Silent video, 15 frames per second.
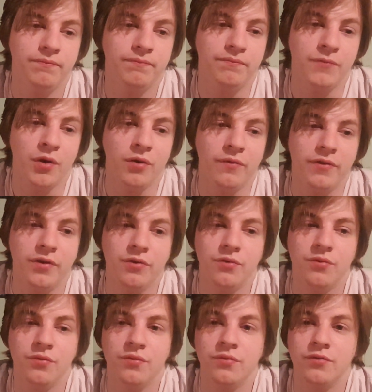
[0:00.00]
No
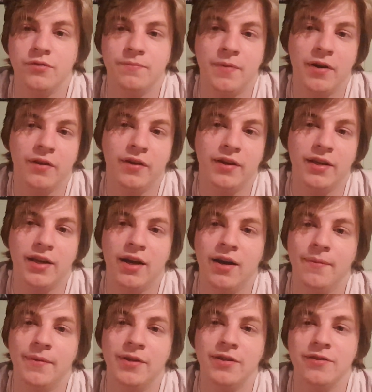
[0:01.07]
views, barely any
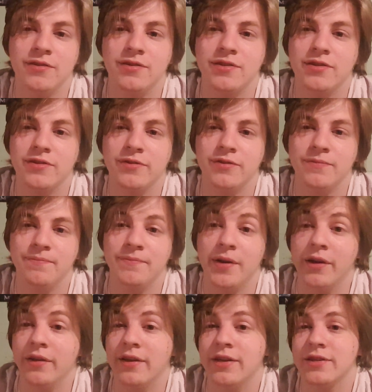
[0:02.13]
comments,
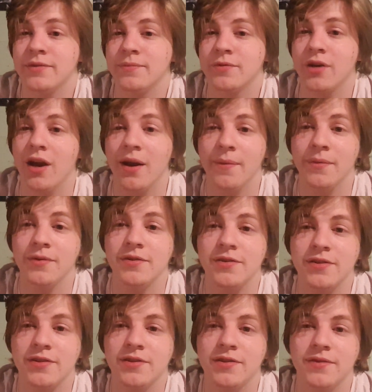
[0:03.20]
barely any
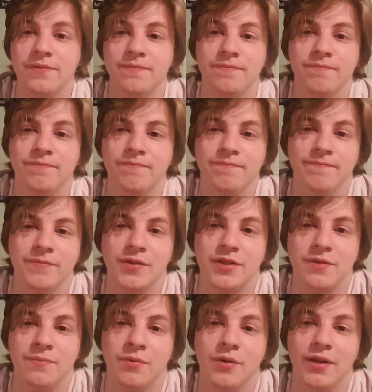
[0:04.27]
subscribers. What's
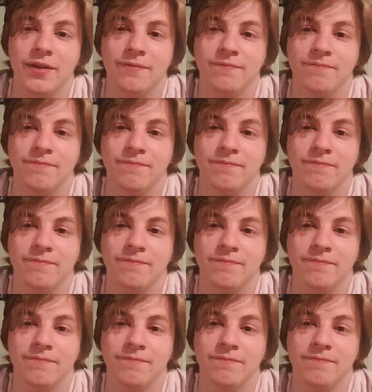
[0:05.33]
the point?